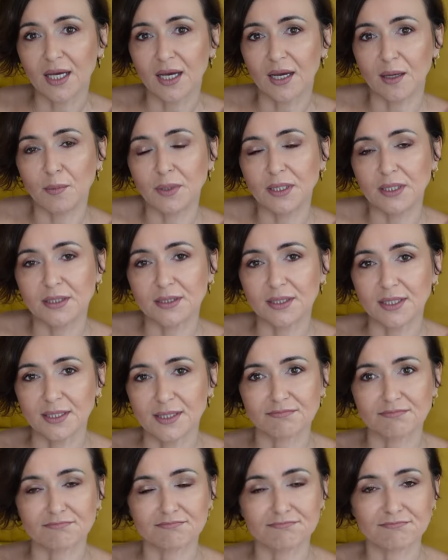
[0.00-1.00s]
I mean, it
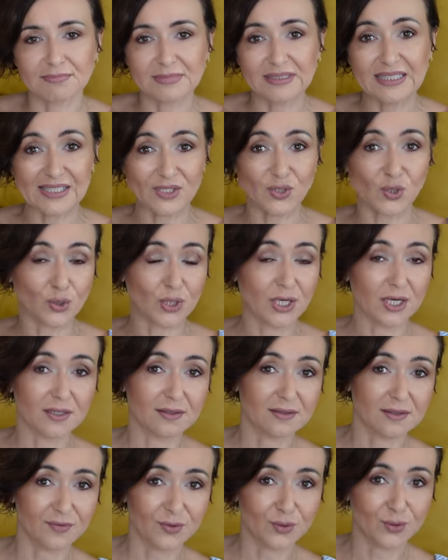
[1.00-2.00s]
does not
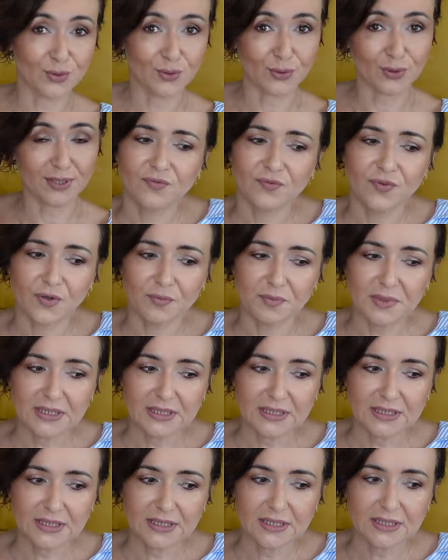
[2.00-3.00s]
hurt if you do it. For
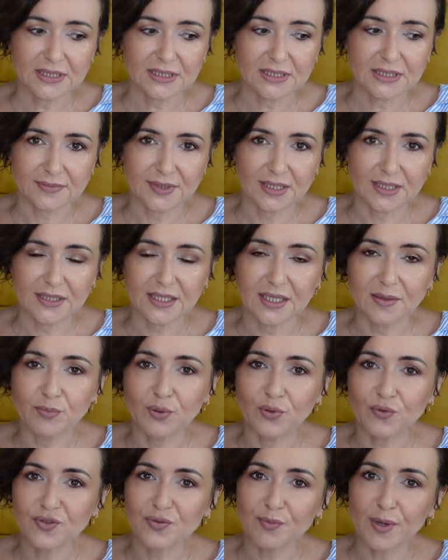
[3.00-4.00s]
me, it
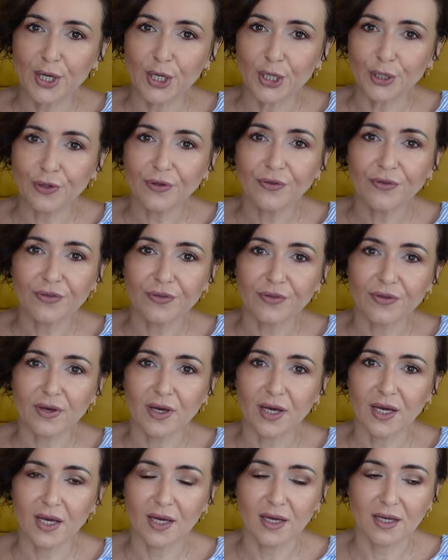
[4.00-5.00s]
improves my health
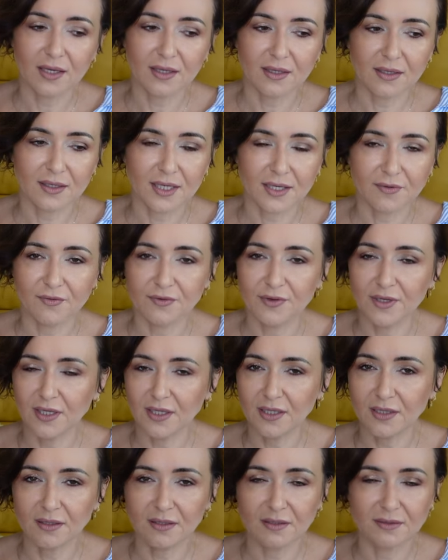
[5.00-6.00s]
I can
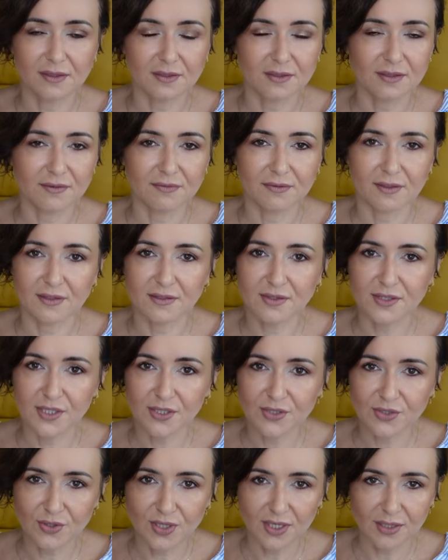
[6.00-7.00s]
feel the
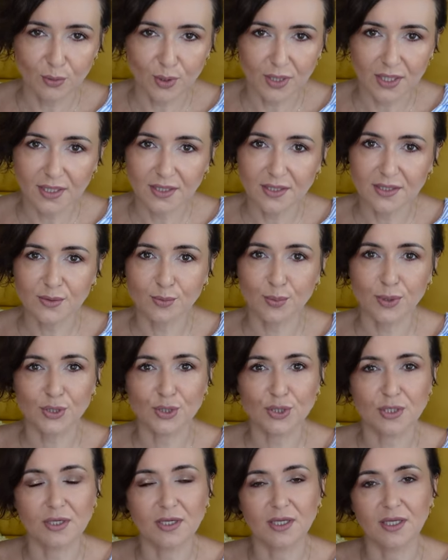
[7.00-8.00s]
differences straight away,
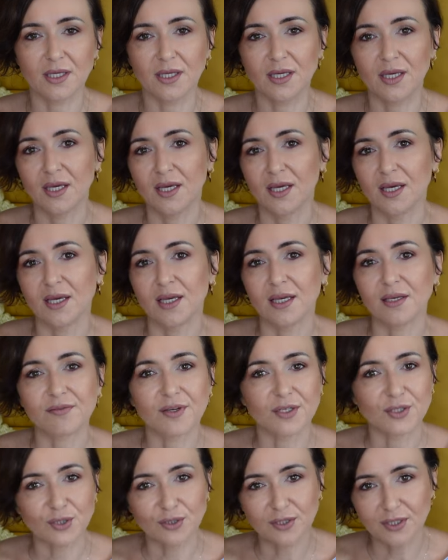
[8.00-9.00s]
especially if
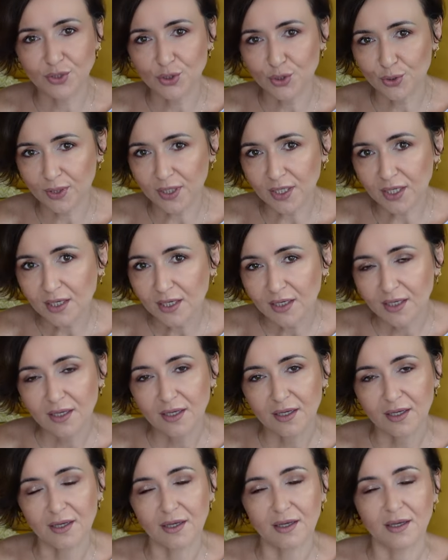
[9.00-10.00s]
I don't eat sugar,
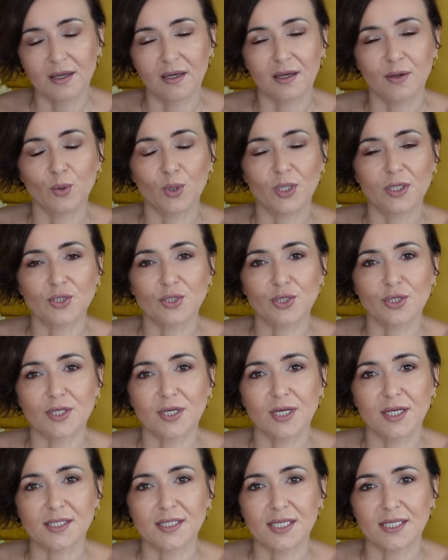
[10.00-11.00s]
which,
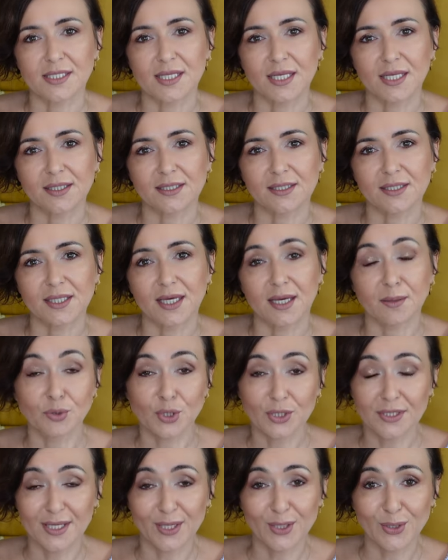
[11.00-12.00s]
as I said, I'm
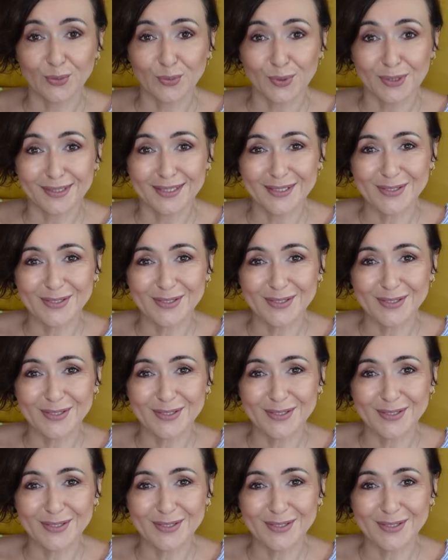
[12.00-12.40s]
just a human,